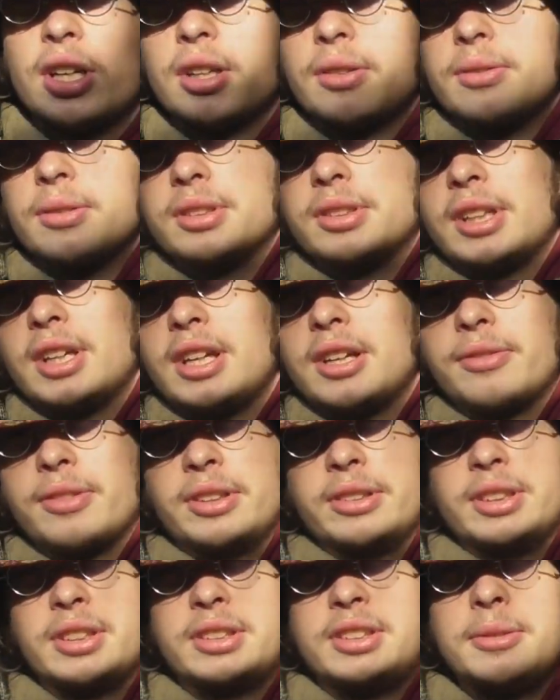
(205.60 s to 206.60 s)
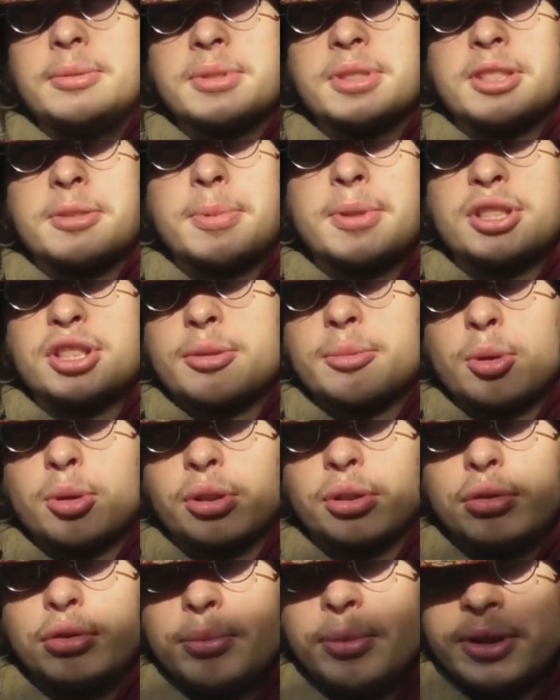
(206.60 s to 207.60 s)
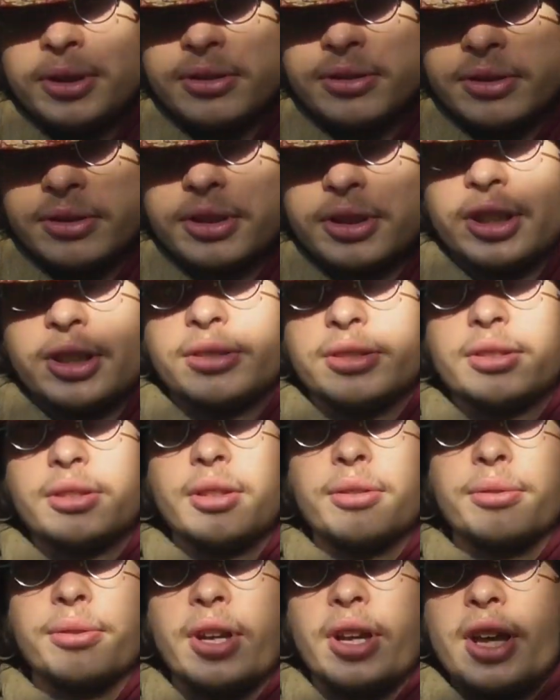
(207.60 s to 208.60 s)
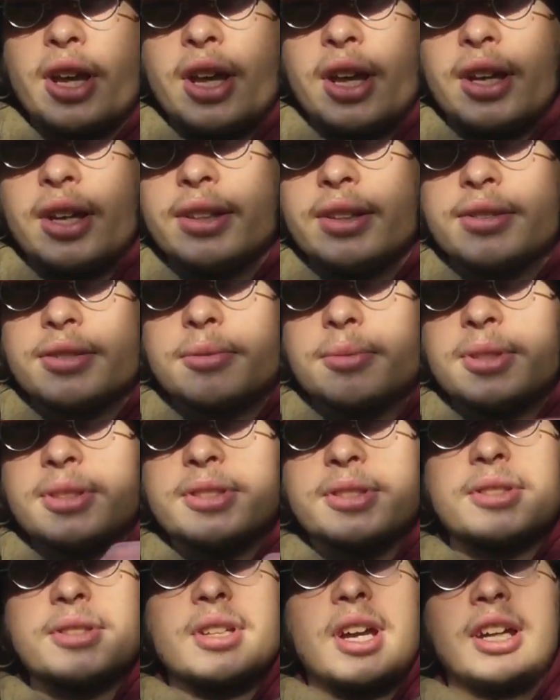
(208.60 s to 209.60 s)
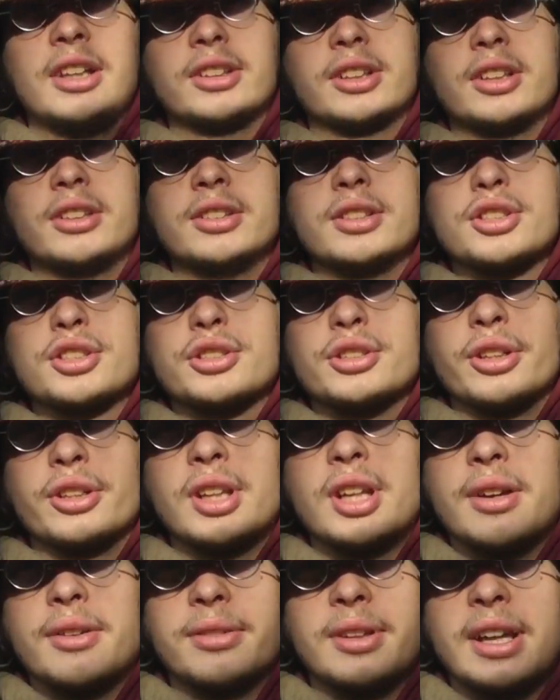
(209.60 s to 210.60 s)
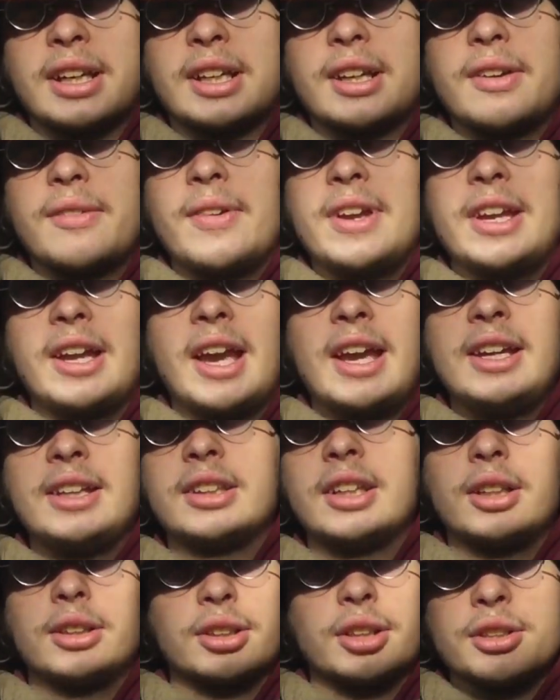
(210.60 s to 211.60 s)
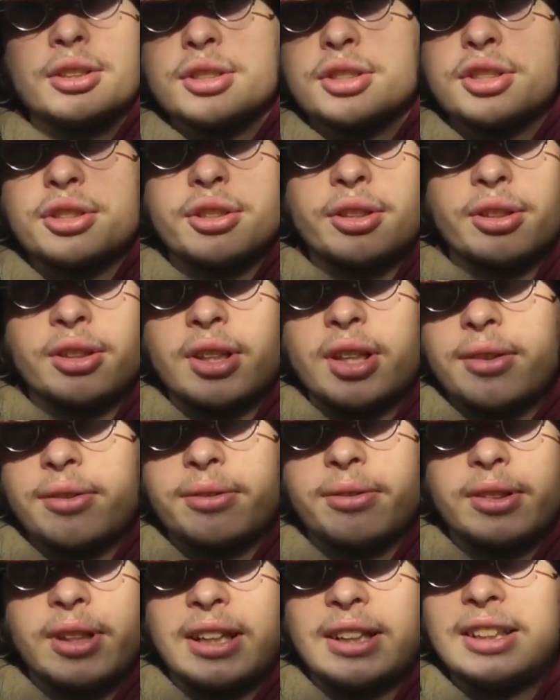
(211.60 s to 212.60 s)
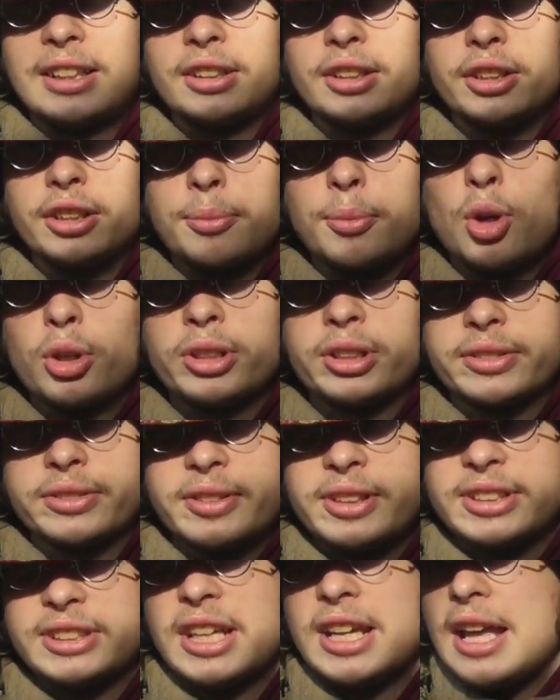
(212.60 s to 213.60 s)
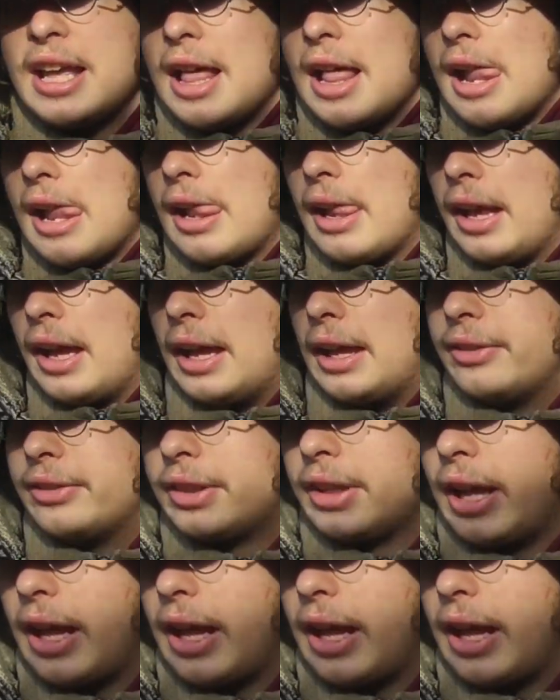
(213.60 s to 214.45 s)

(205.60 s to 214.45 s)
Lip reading: this earth, and it seems especially about humans and stuff, is this unconditional love. They hate unconditional love, literally demonic things. And